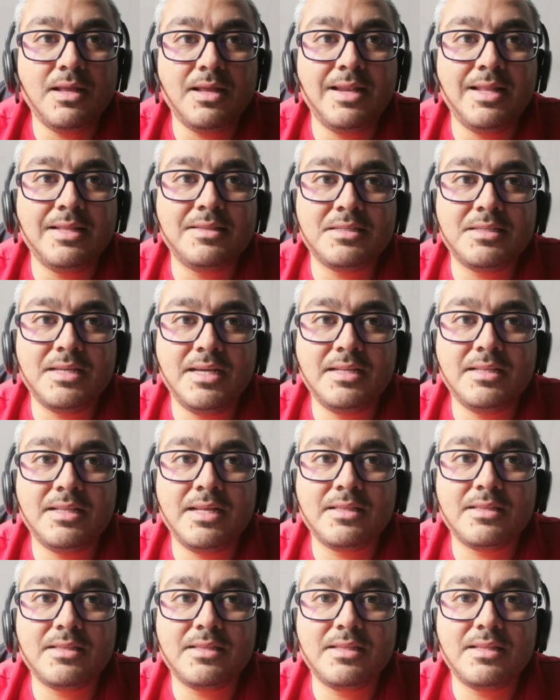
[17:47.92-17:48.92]
Let's say
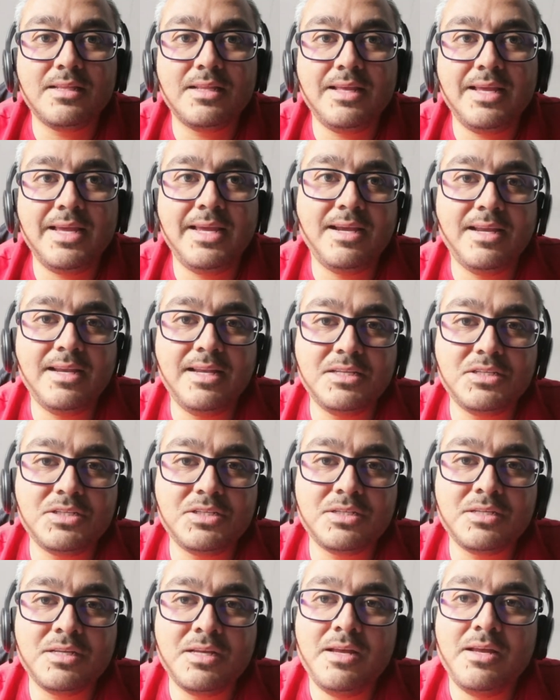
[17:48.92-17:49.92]
that
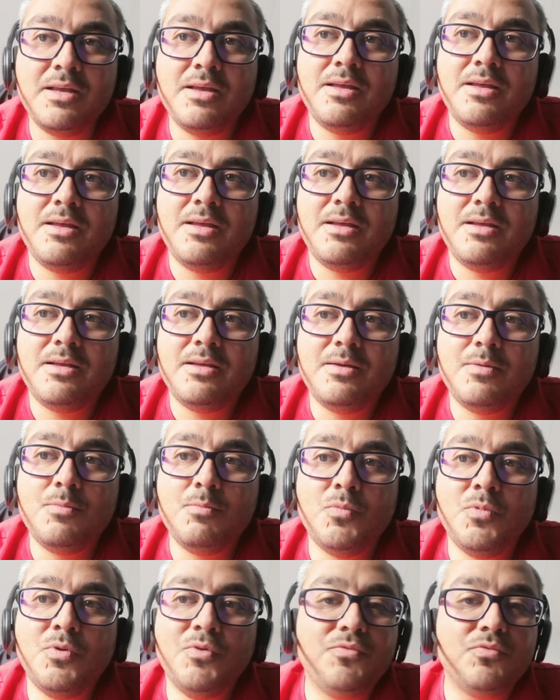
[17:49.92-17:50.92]
English
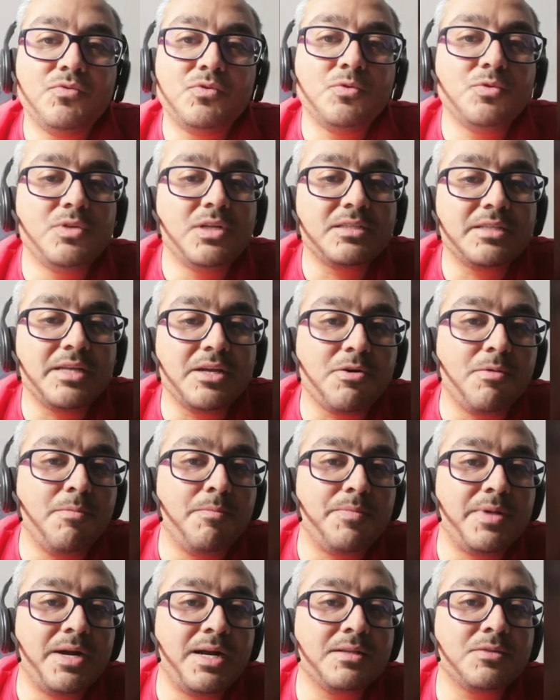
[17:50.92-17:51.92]
moved to the
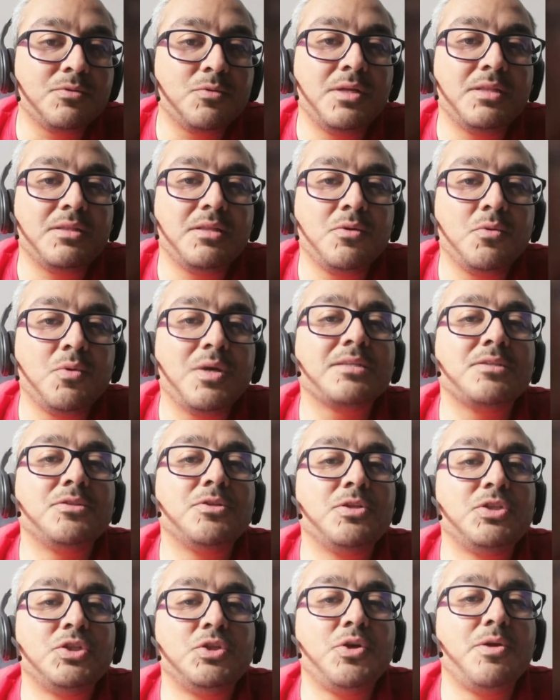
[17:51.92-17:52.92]
second part where it was
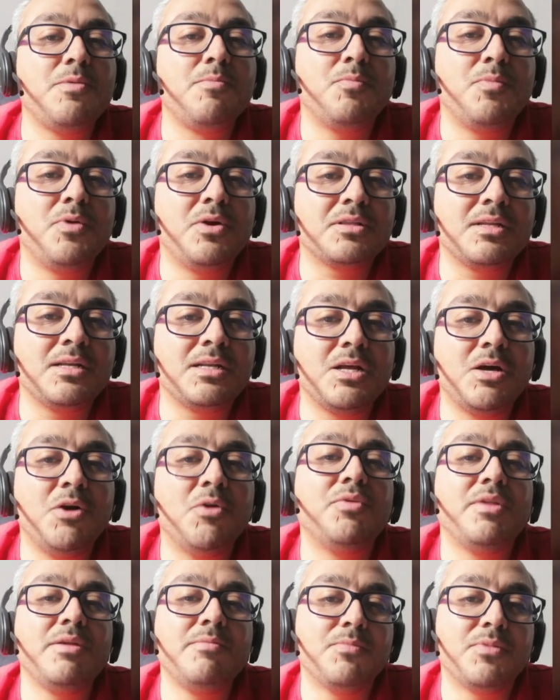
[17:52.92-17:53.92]
not so important,
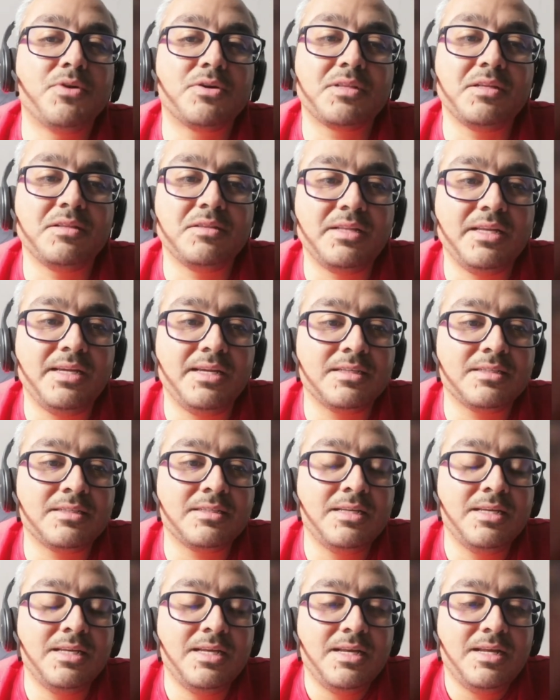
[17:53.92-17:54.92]
all the important
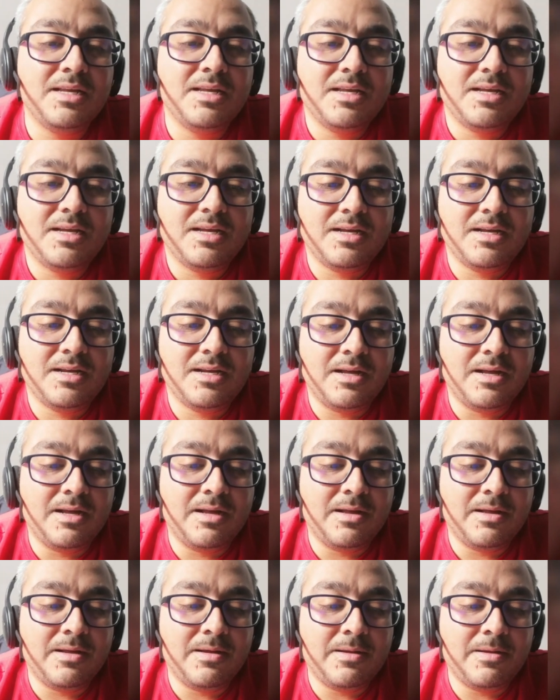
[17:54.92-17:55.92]
things.
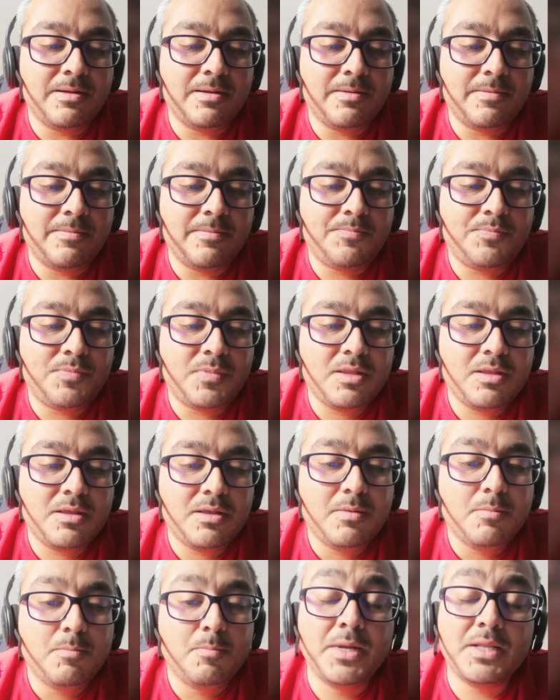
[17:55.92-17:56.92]

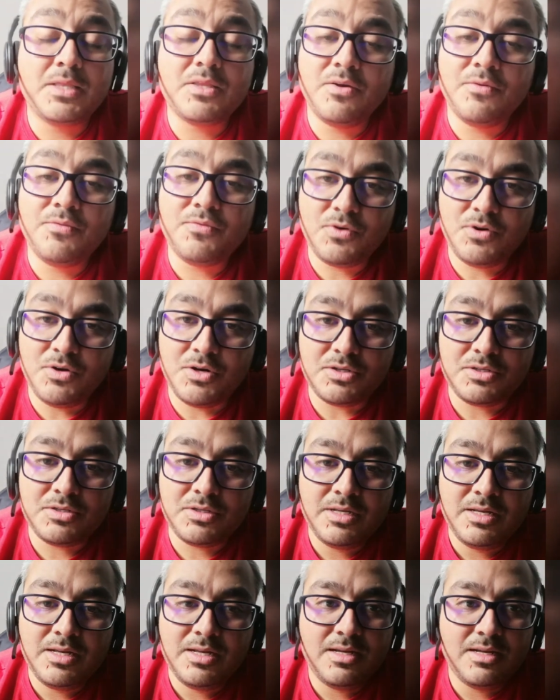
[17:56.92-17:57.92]
But of
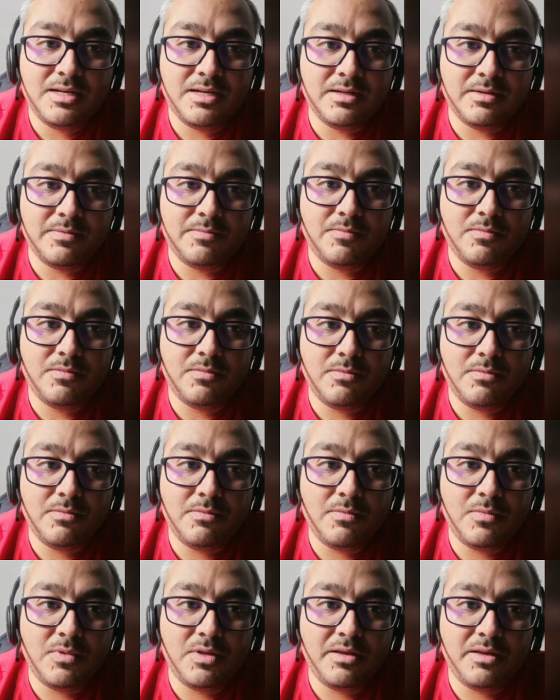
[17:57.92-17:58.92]
course,
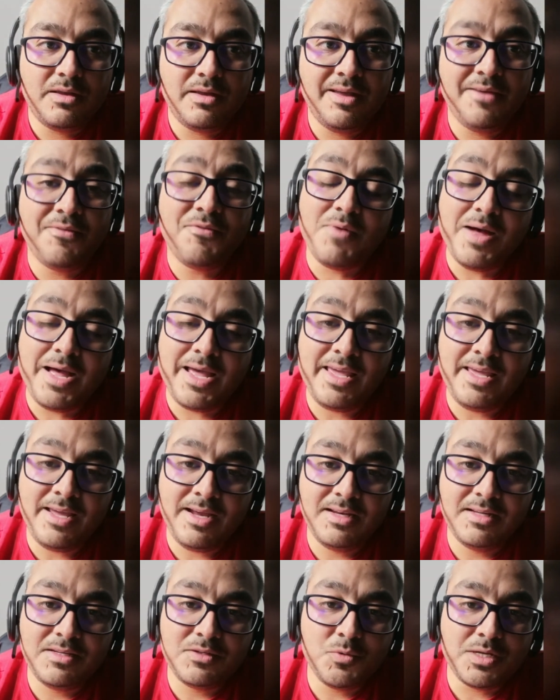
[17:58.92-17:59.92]
if my
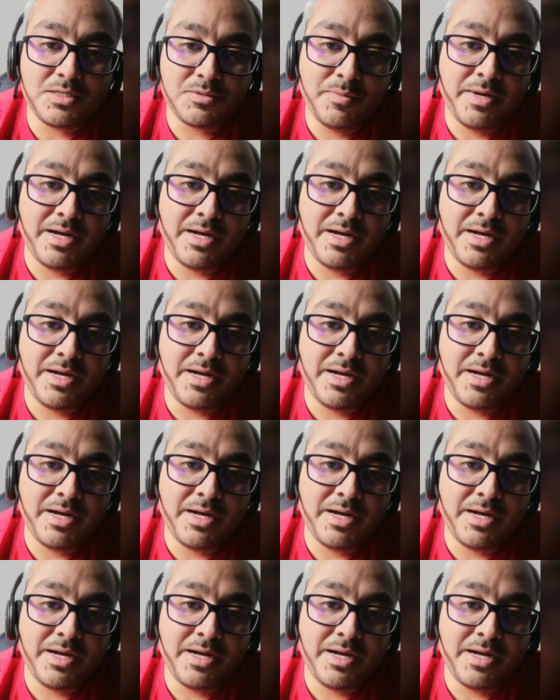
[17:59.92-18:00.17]
English was